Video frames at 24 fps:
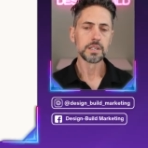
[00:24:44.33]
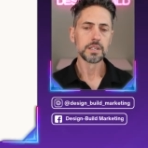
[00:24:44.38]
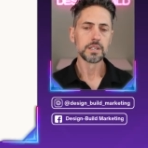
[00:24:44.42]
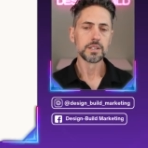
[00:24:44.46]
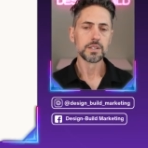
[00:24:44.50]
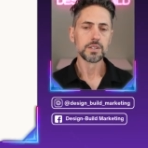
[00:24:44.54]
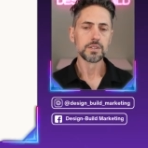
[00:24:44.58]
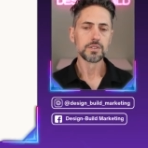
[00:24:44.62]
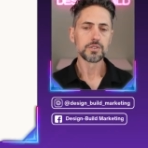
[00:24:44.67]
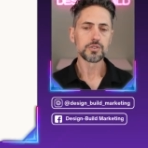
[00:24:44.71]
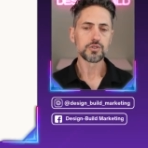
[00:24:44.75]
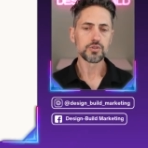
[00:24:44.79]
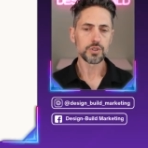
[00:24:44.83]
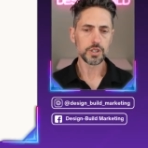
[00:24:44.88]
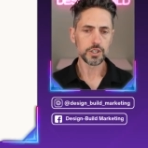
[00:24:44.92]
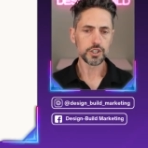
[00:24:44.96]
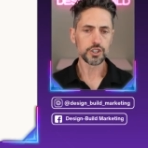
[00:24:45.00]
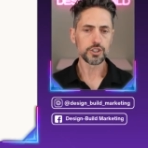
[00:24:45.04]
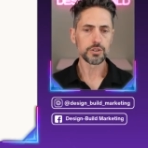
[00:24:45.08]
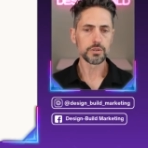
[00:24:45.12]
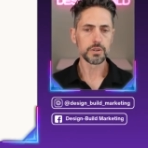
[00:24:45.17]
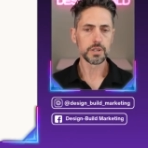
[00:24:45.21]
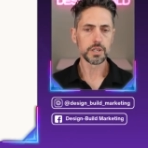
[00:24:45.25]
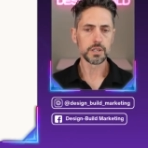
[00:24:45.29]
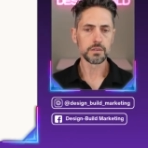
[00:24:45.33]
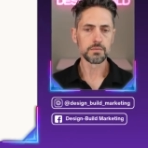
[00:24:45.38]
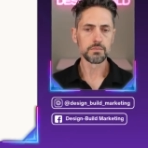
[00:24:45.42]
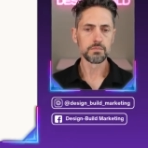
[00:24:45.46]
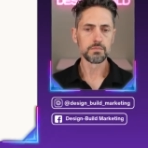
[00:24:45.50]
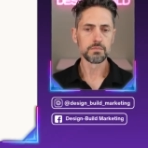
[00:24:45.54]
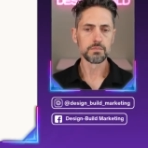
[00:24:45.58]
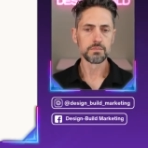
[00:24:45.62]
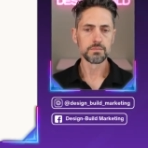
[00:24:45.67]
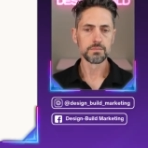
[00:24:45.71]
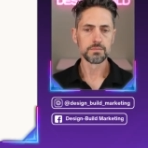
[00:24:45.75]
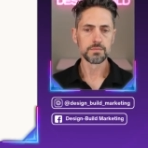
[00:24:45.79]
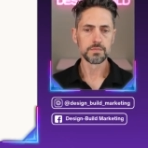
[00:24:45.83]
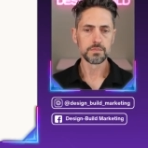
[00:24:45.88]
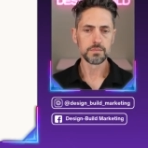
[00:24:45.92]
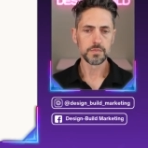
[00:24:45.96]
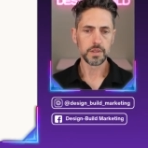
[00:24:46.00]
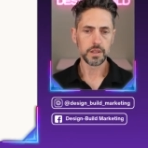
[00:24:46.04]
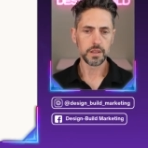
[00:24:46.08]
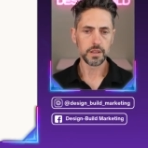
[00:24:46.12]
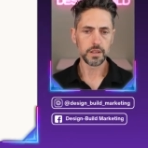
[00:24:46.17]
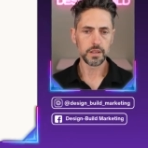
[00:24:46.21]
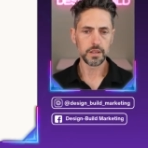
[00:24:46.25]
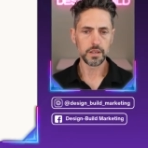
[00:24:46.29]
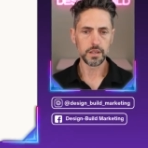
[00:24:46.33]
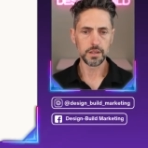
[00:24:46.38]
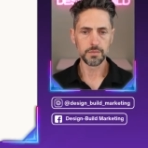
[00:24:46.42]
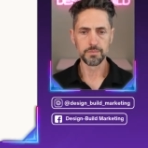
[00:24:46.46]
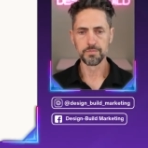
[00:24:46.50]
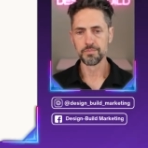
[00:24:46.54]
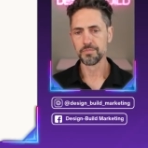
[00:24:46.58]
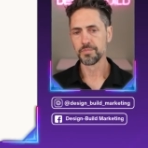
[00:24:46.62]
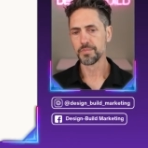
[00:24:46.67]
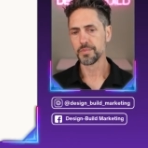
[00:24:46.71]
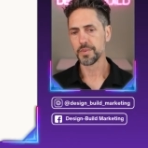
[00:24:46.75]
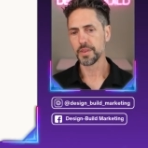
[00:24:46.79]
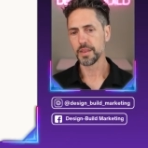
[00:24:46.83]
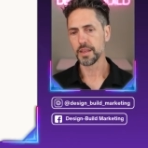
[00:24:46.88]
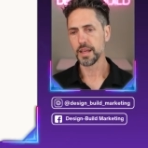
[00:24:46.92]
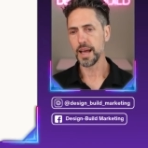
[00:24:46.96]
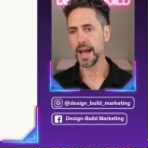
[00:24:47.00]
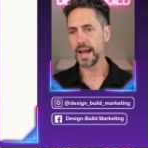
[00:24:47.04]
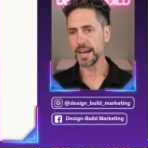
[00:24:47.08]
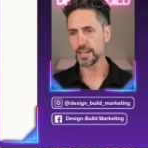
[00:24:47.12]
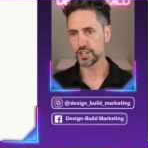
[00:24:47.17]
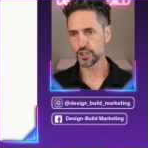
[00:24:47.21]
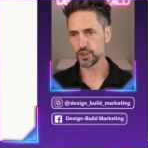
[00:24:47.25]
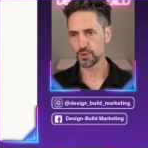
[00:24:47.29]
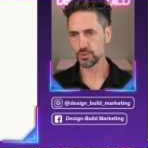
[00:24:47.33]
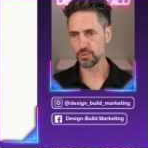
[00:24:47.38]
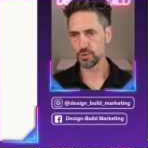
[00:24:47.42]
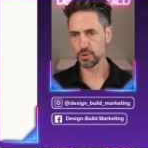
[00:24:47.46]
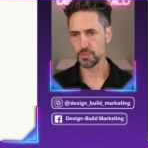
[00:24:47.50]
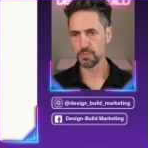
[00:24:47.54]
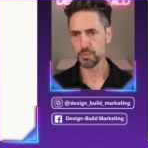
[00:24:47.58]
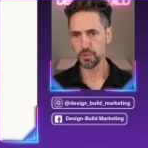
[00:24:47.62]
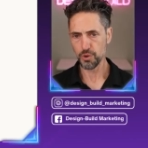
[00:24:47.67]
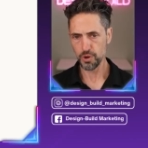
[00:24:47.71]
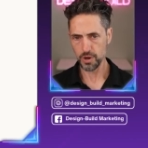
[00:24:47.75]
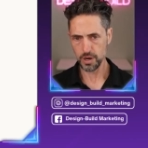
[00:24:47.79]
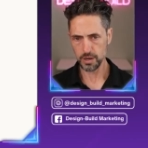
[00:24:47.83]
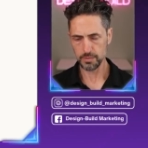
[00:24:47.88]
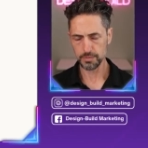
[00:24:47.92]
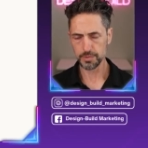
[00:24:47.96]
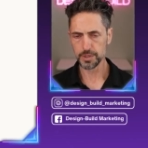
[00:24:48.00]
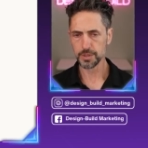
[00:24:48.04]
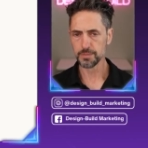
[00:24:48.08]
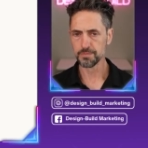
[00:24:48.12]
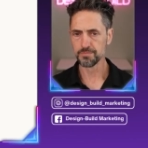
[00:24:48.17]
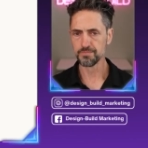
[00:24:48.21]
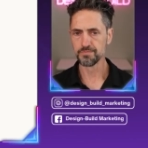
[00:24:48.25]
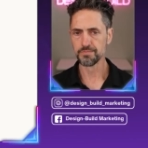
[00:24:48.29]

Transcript: structuring the actual prompt.